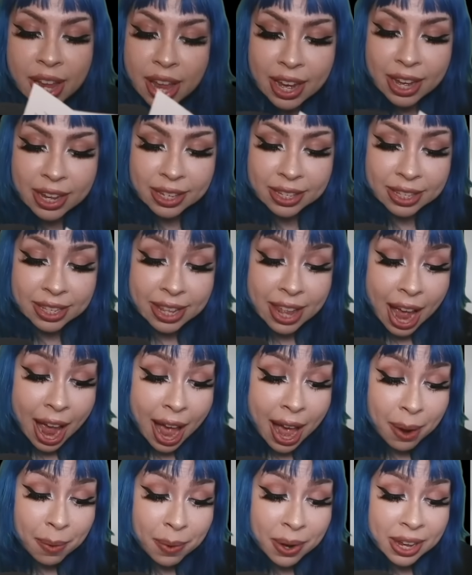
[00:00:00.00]
Is
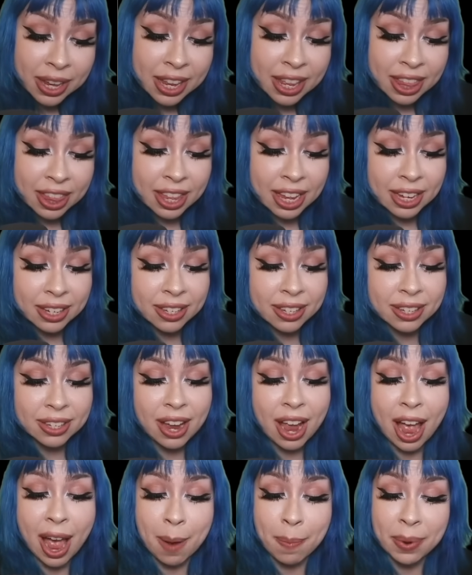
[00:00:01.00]
that what he thinks is
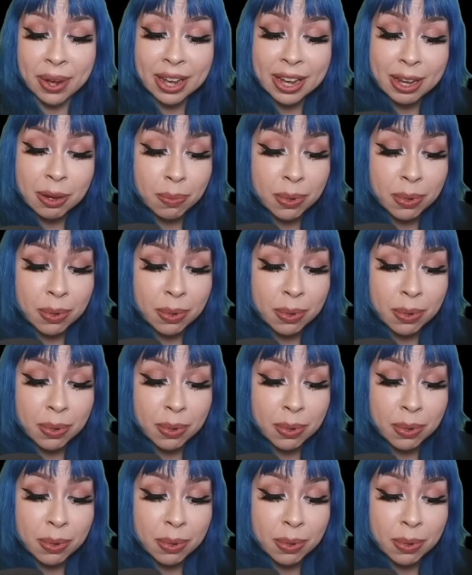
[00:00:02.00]
happening